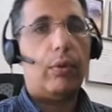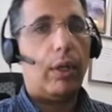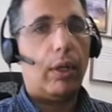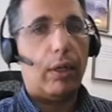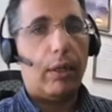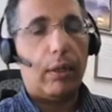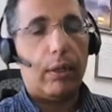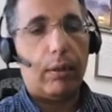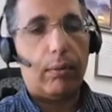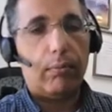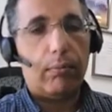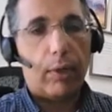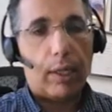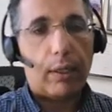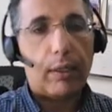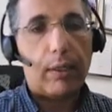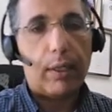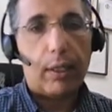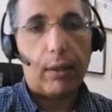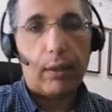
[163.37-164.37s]
like send
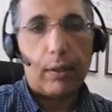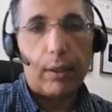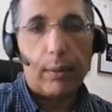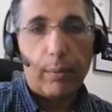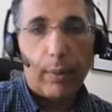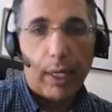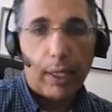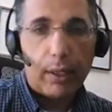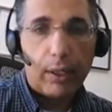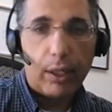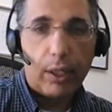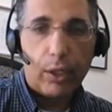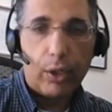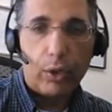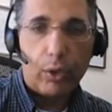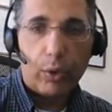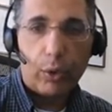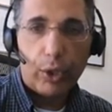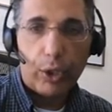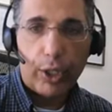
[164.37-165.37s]
us a message or
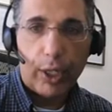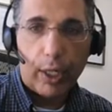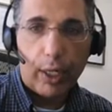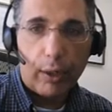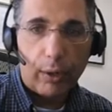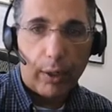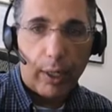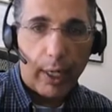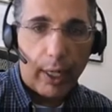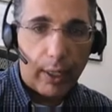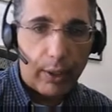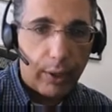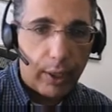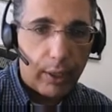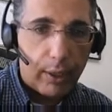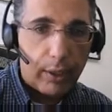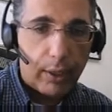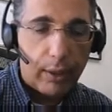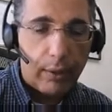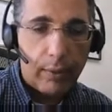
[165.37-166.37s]
check our address,
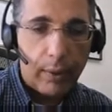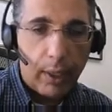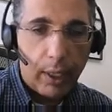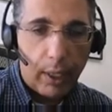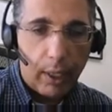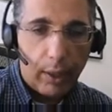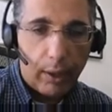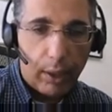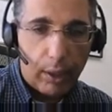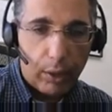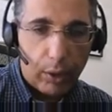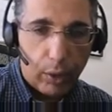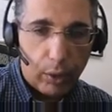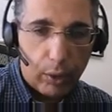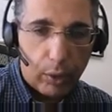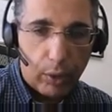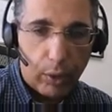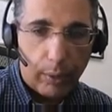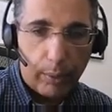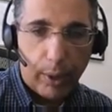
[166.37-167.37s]
there's also a big
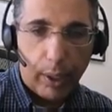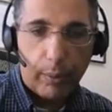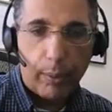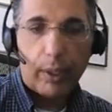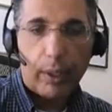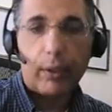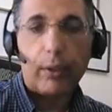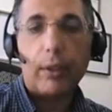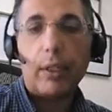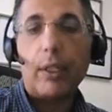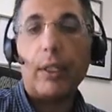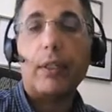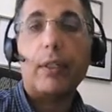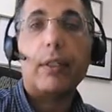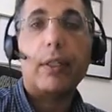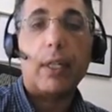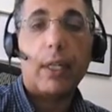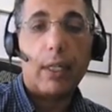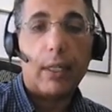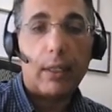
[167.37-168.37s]
button here
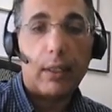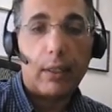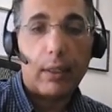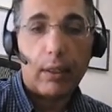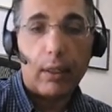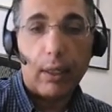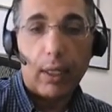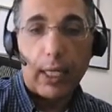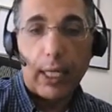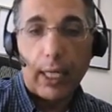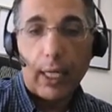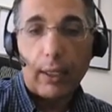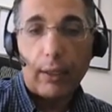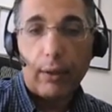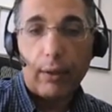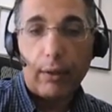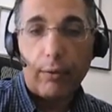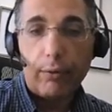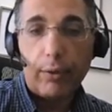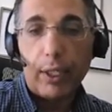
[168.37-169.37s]
says get free
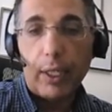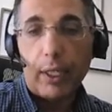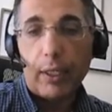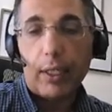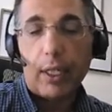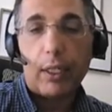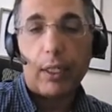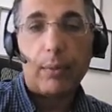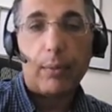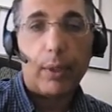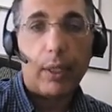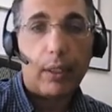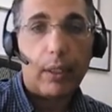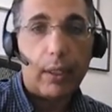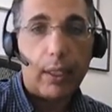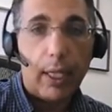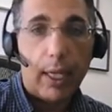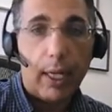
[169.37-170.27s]
assessment now.